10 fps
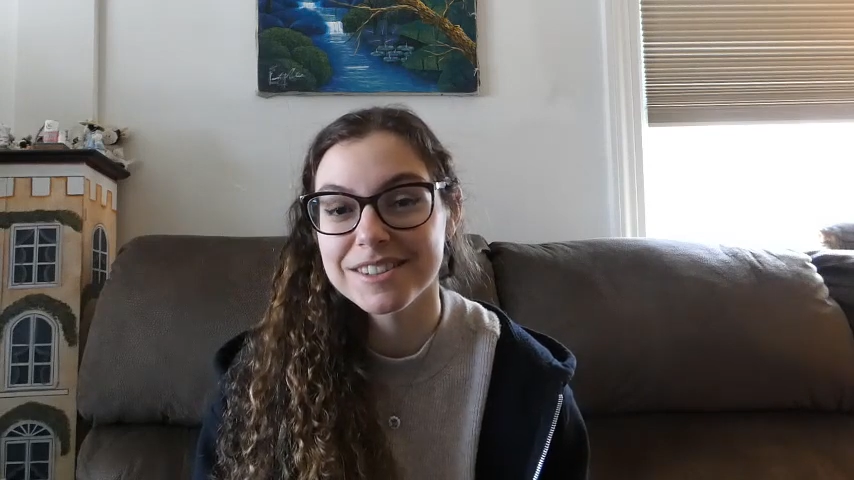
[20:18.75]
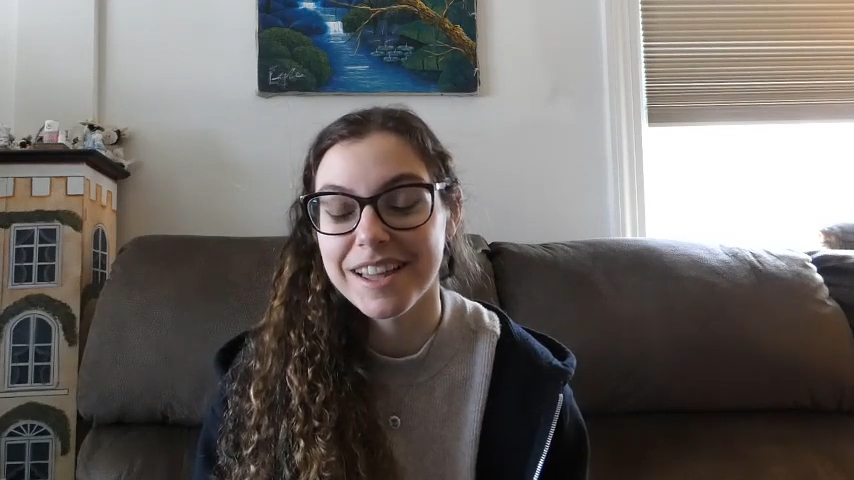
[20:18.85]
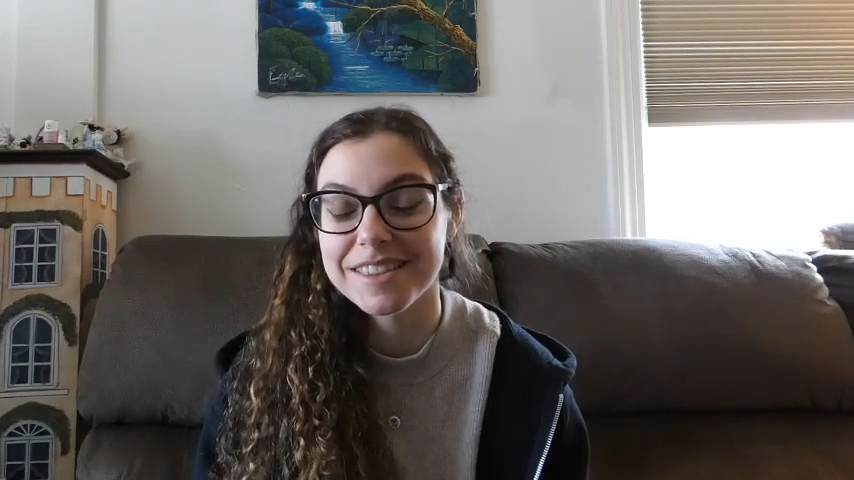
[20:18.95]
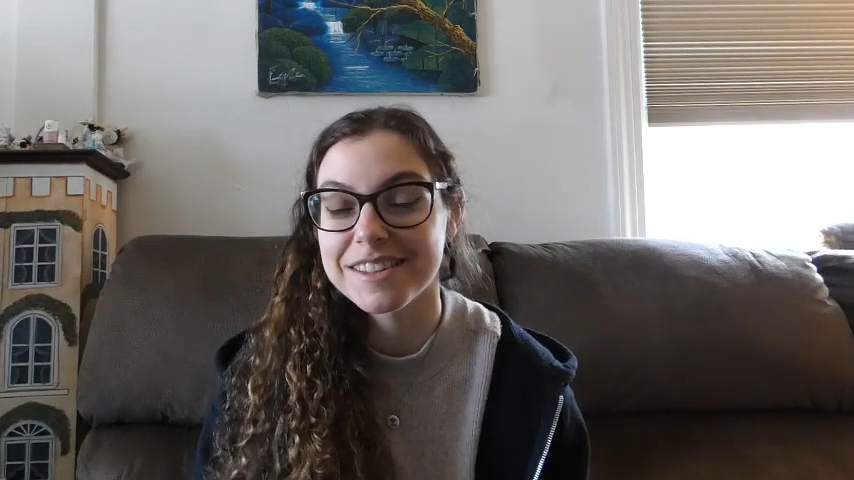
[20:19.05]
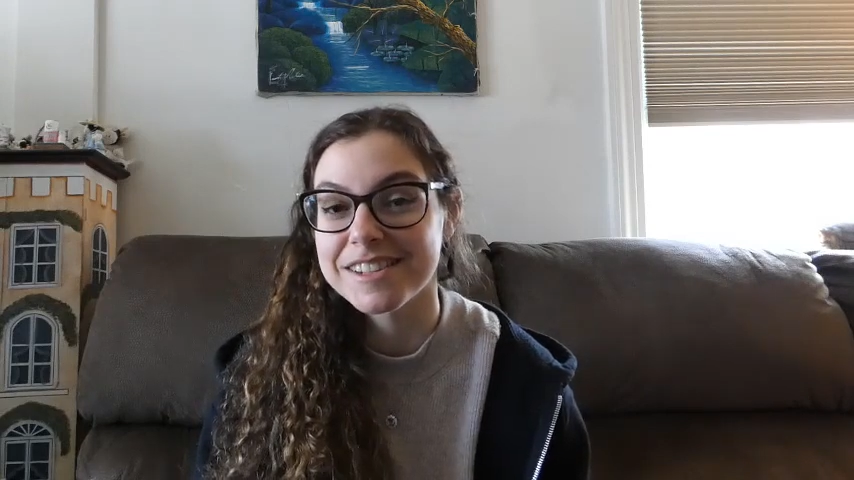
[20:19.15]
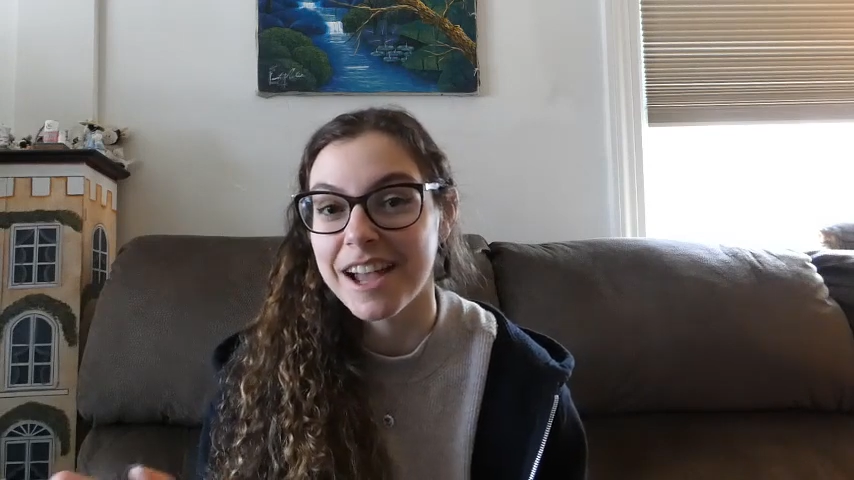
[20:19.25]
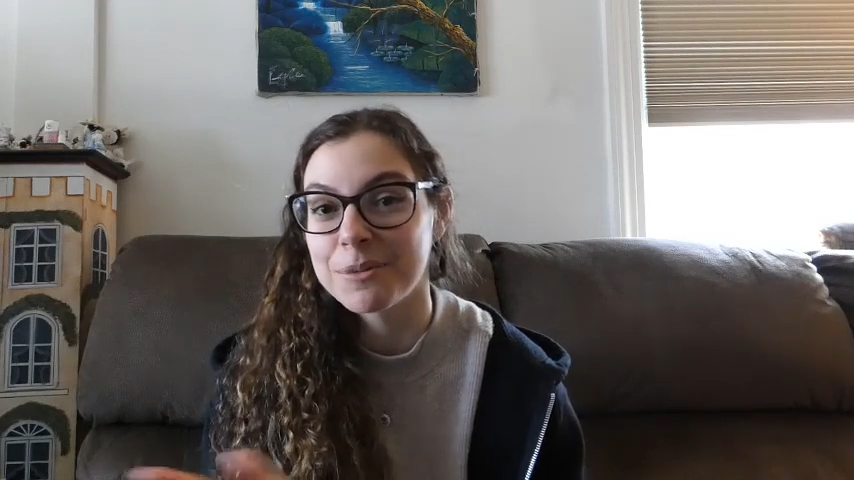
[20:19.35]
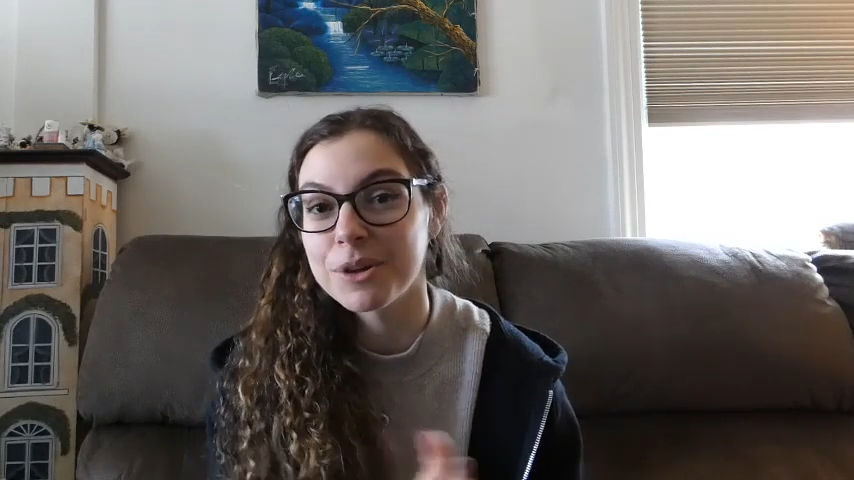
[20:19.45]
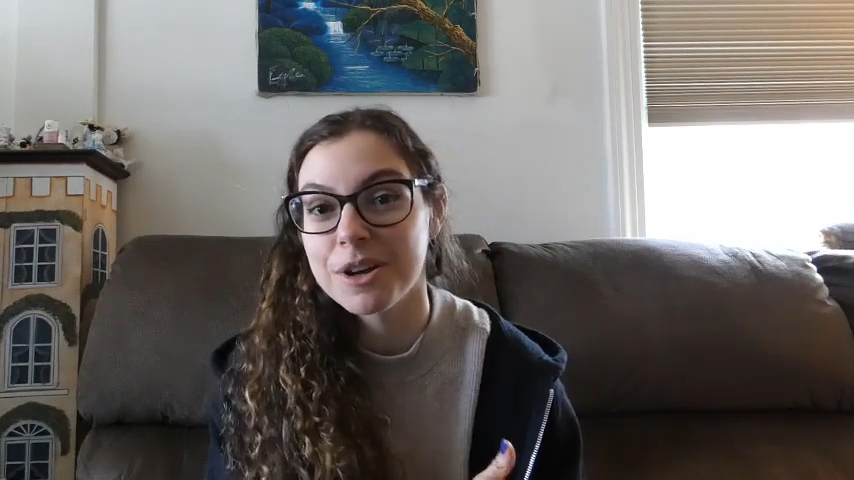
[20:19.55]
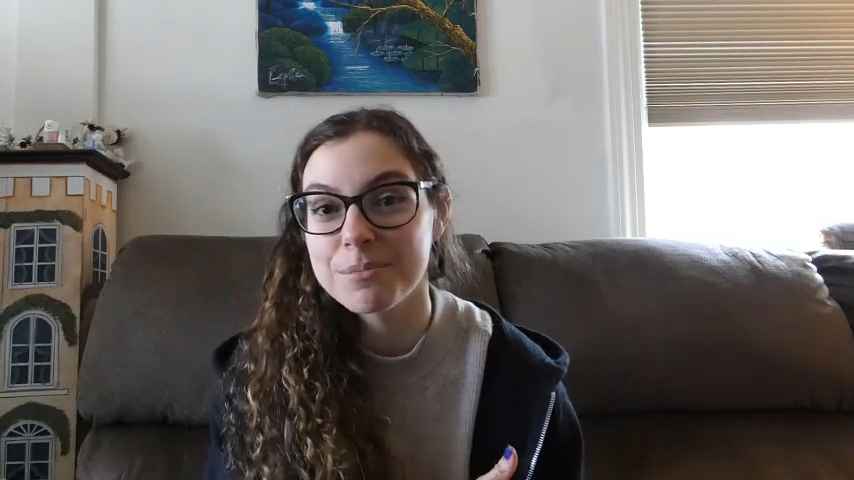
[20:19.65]
like the chat
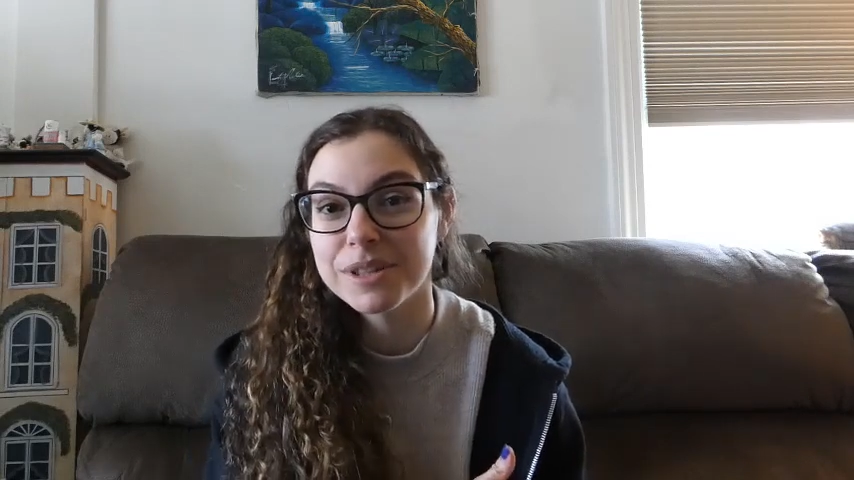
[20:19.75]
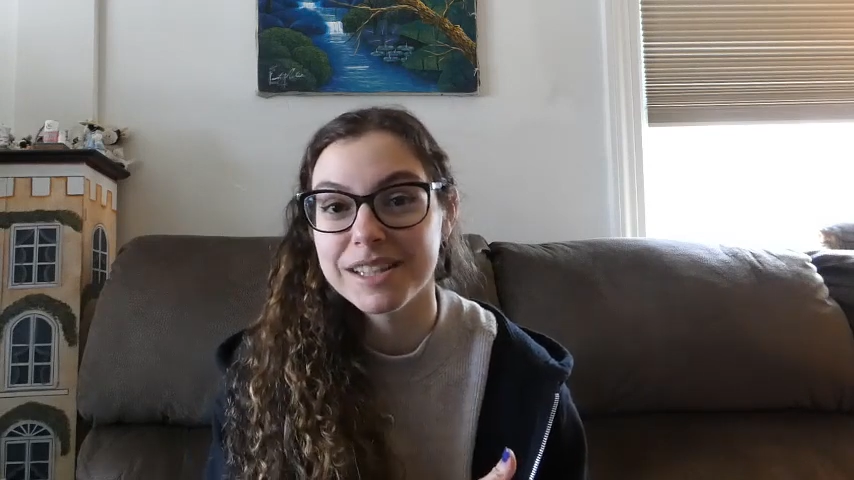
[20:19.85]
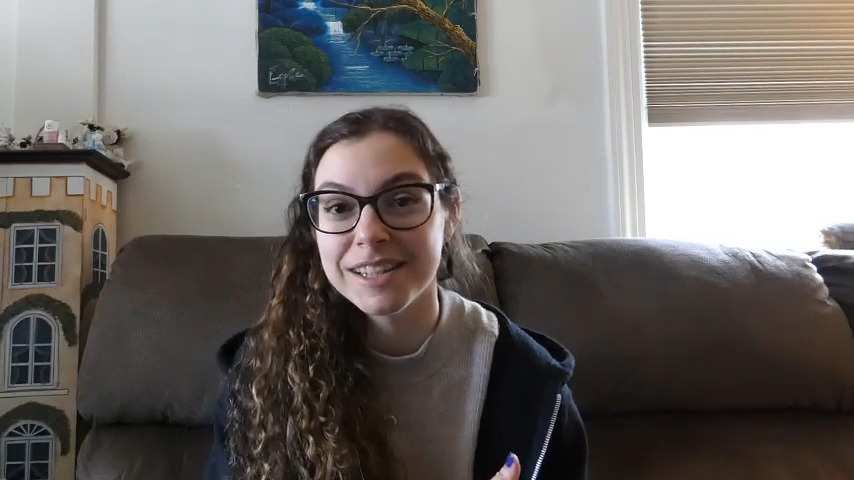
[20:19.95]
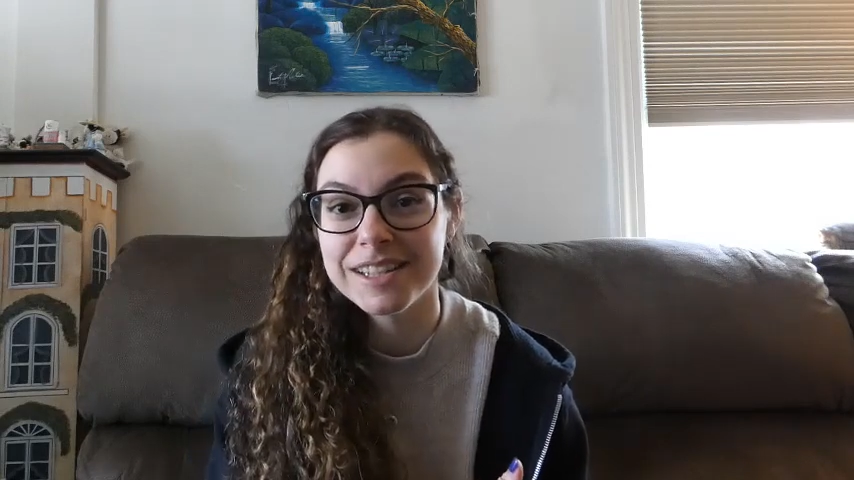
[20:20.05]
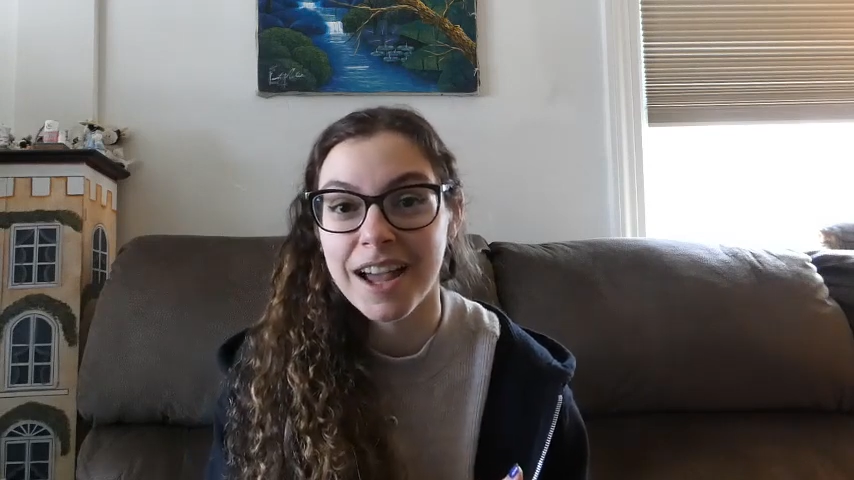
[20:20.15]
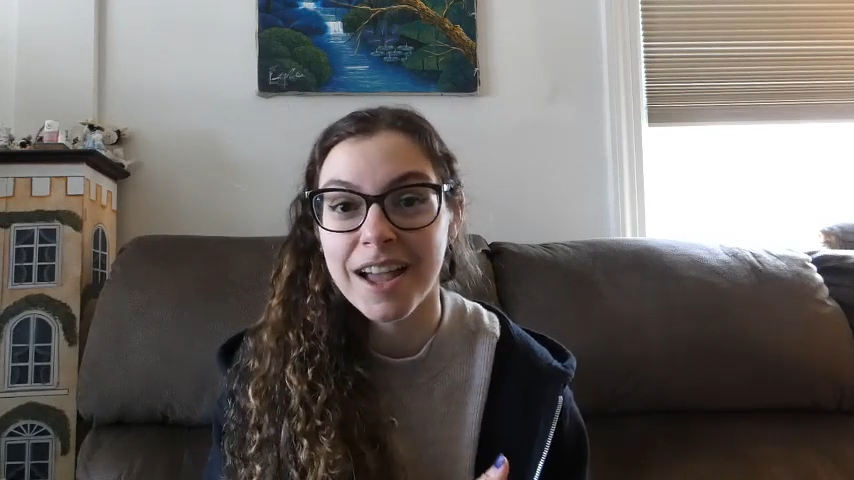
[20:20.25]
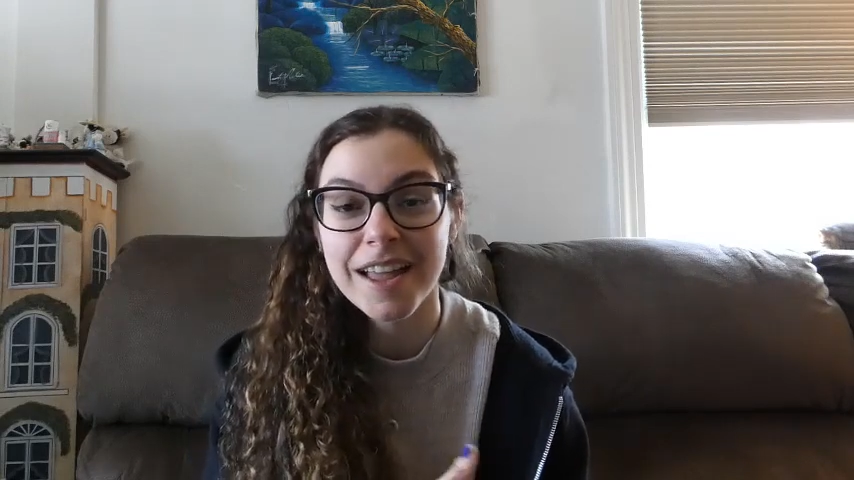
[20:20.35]
will completely die.